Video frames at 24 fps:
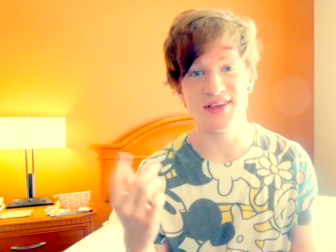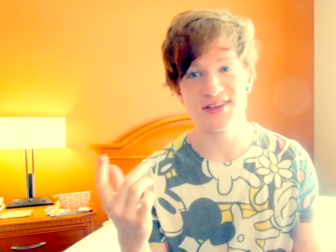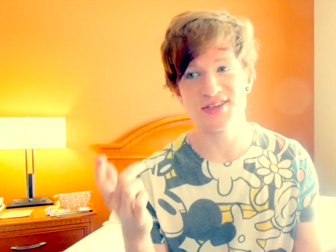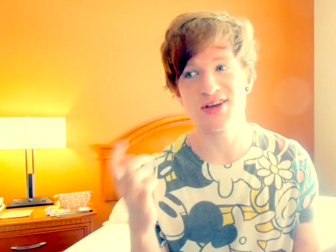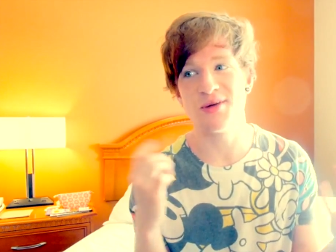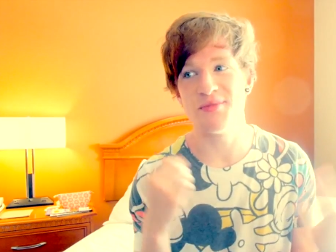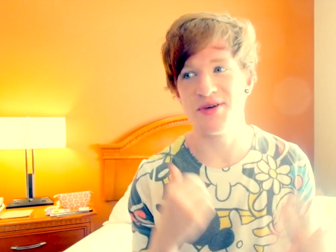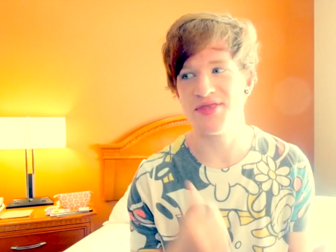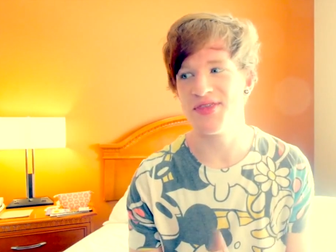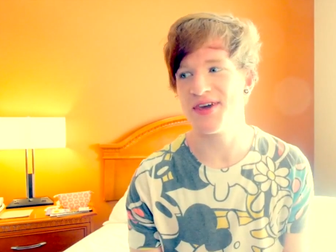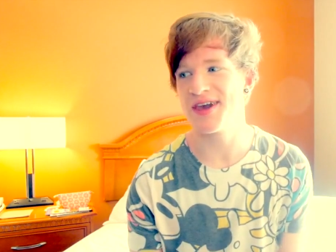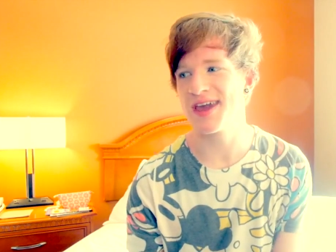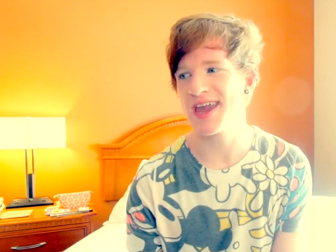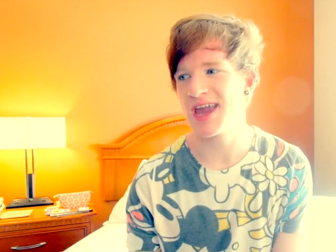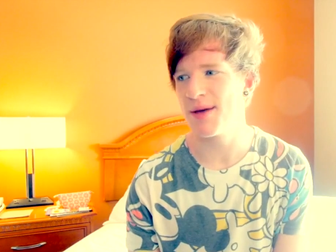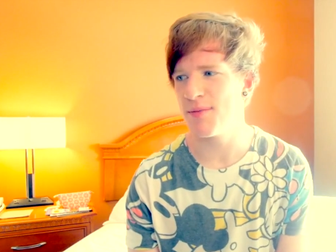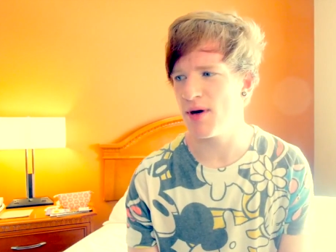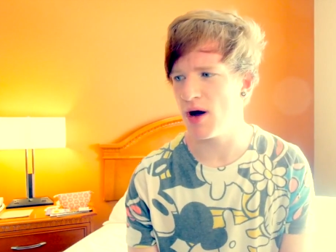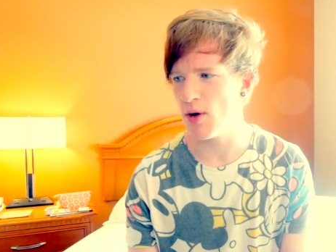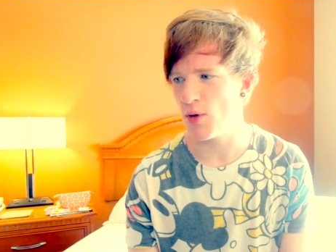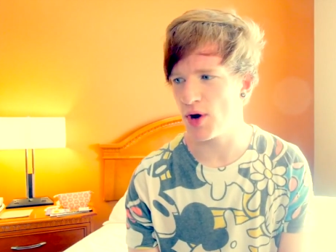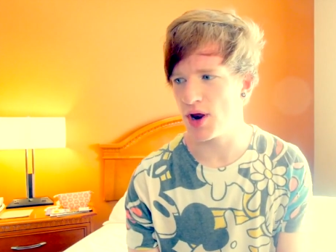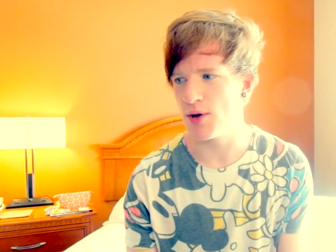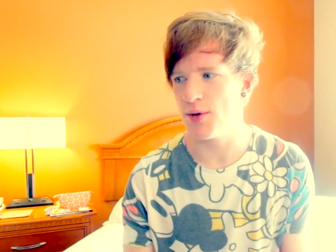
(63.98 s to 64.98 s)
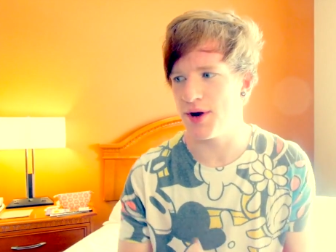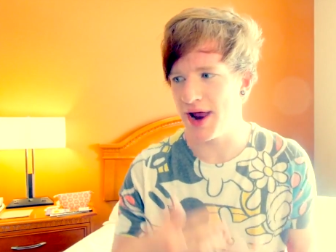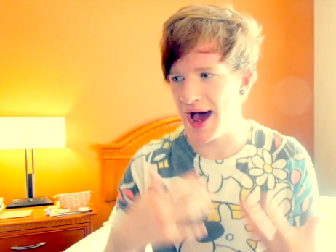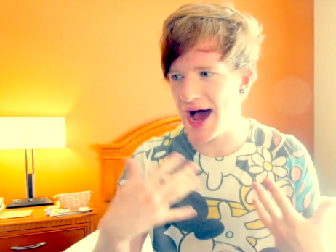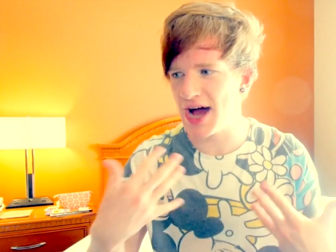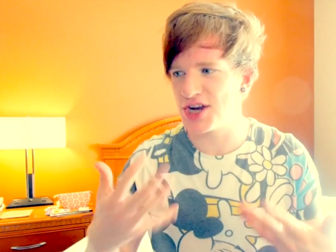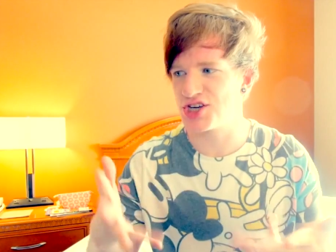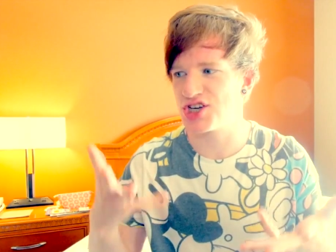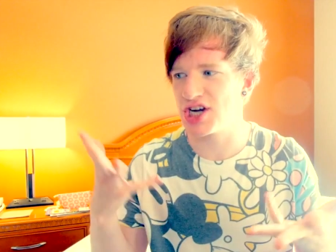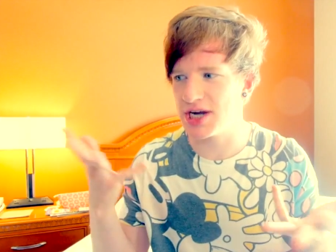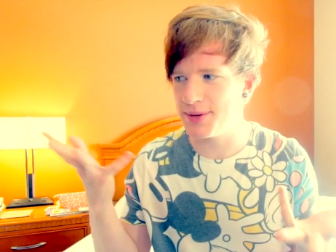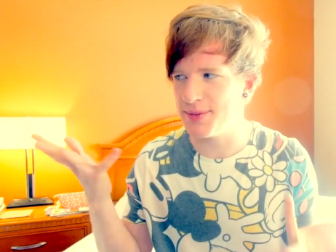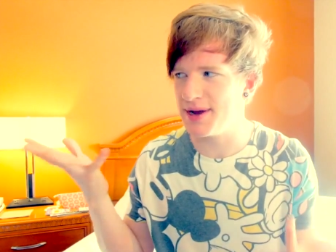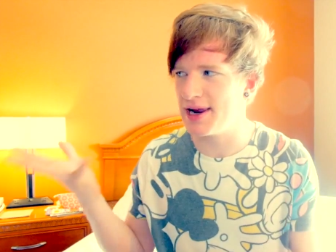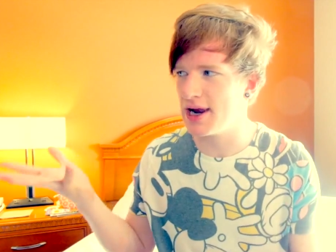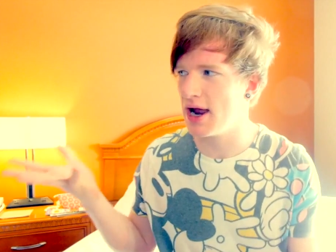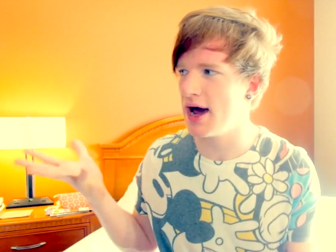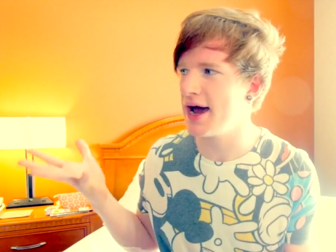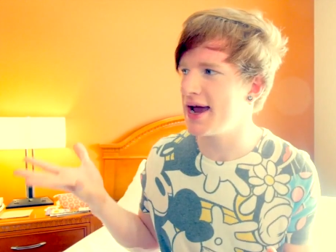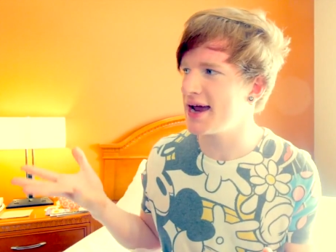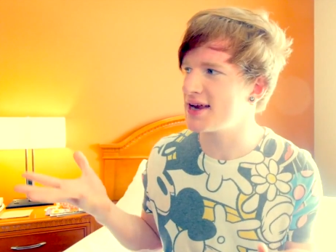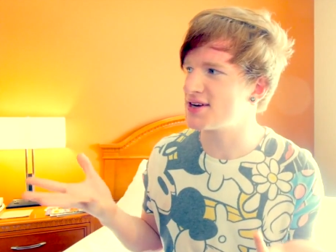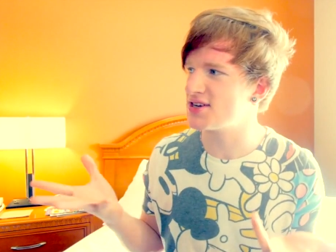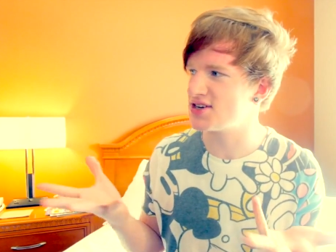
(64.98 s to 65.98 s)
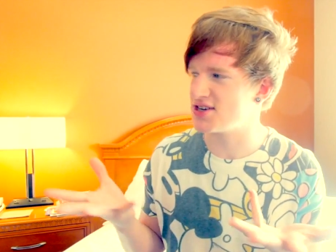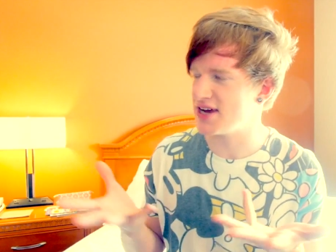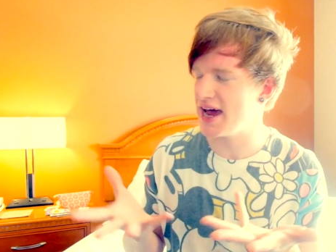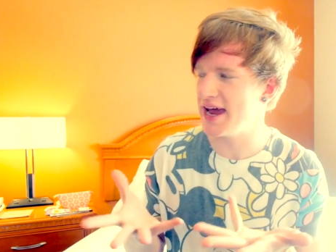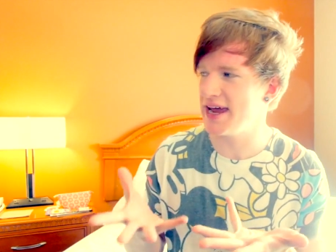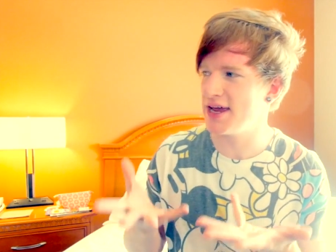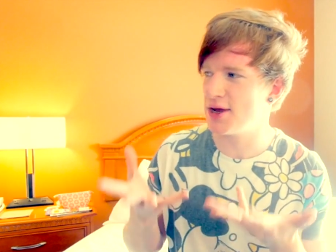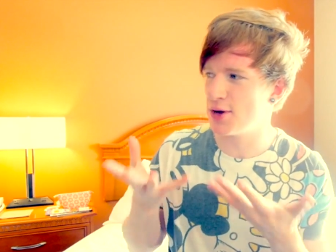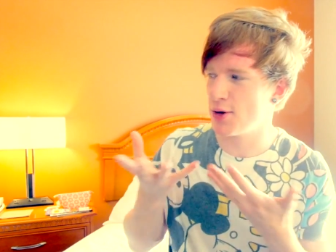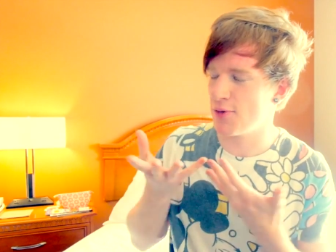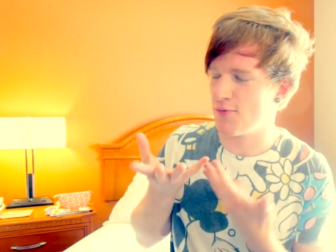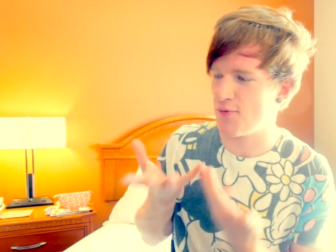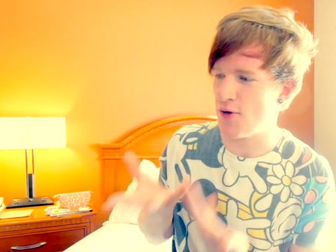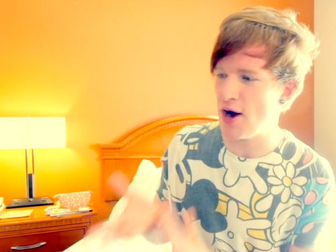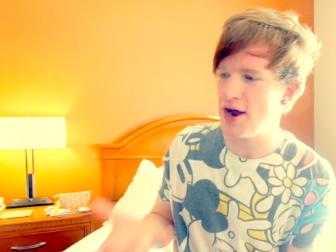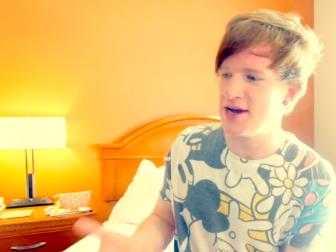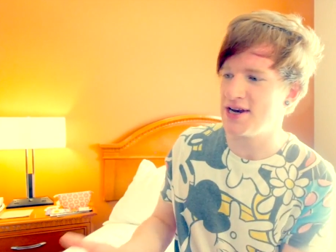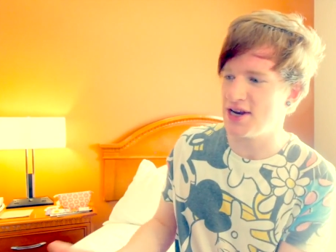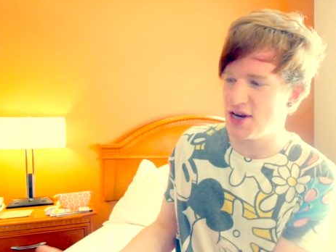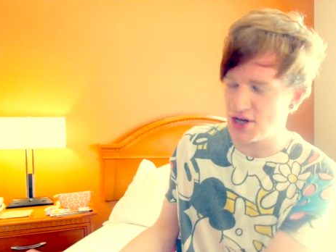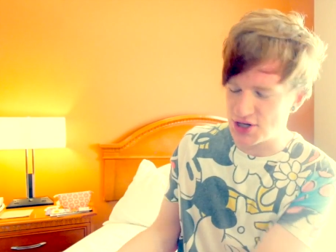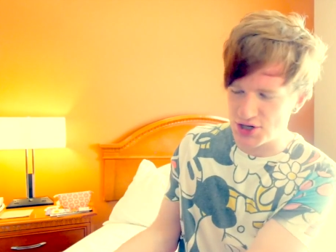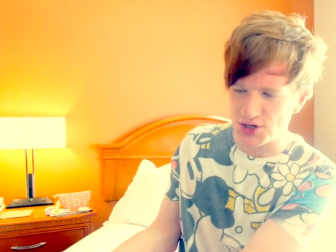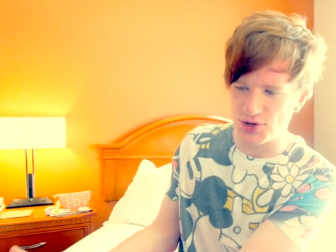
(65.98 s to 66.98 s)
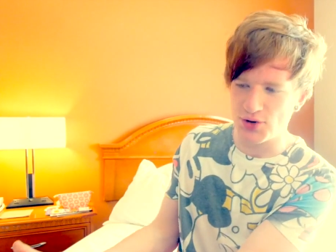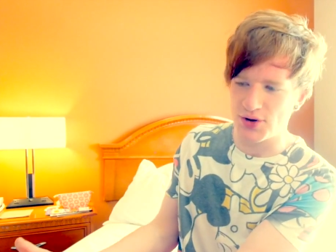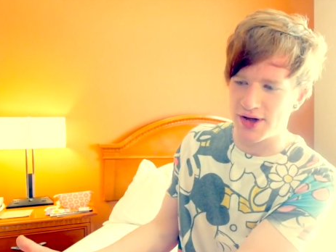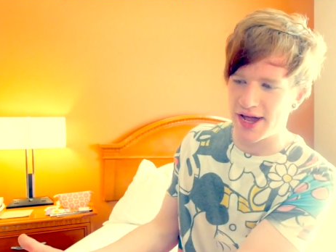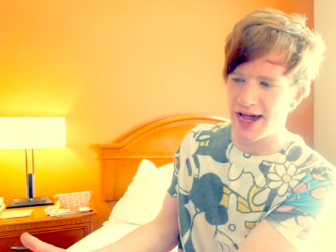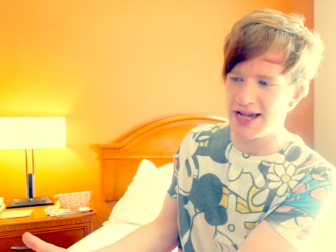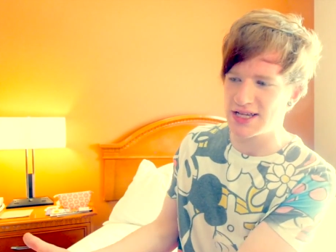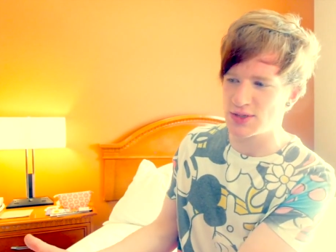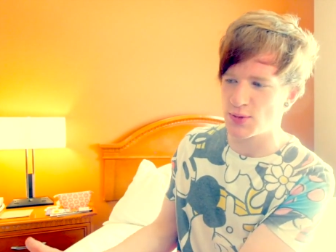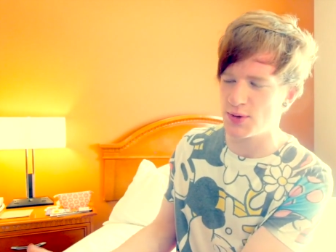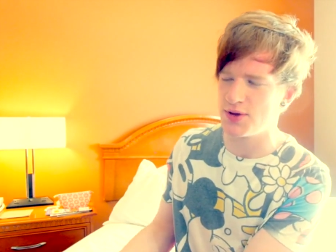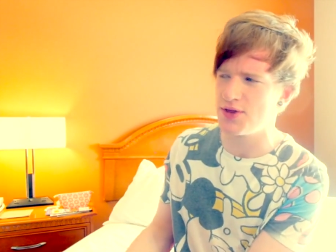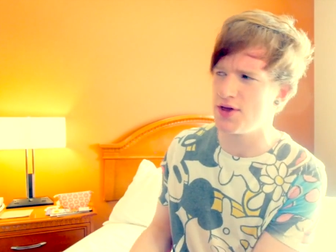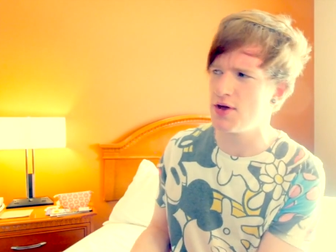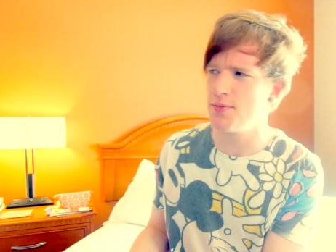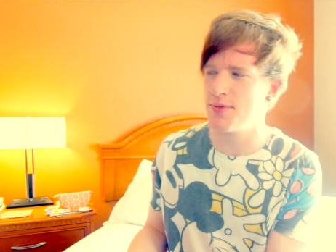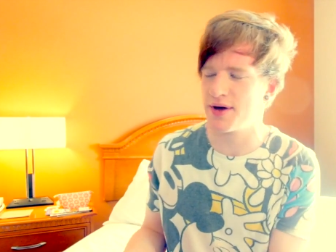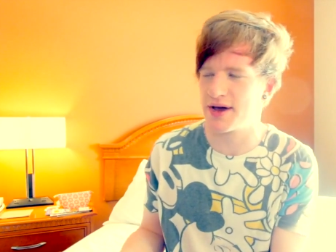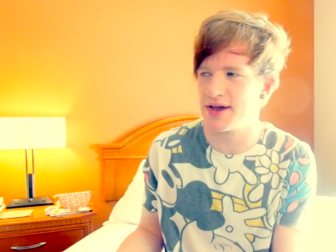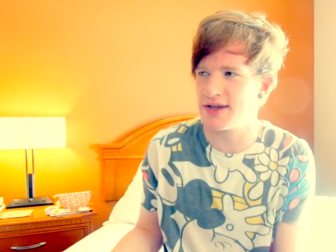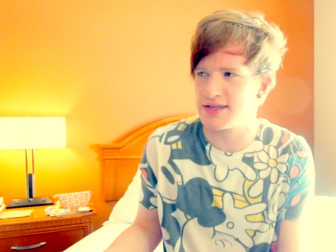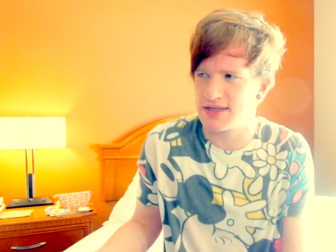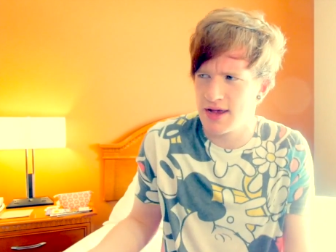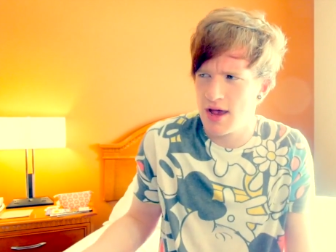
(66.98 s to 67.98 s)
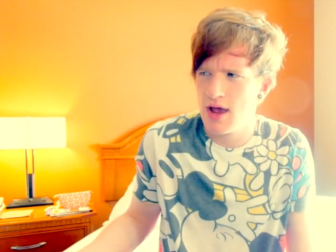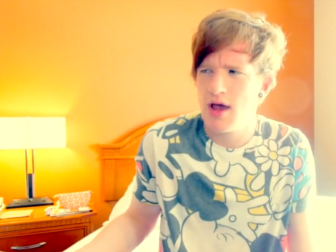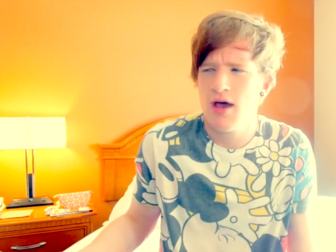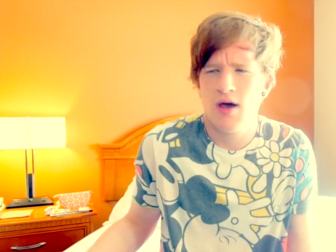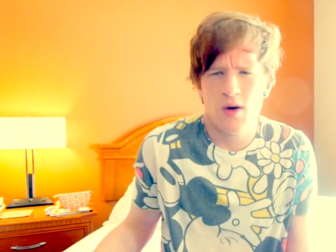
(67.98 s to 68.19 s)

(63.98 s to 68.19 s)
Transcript: this got me thinking about what it would actually be like to take your friend in a suitcase with you, because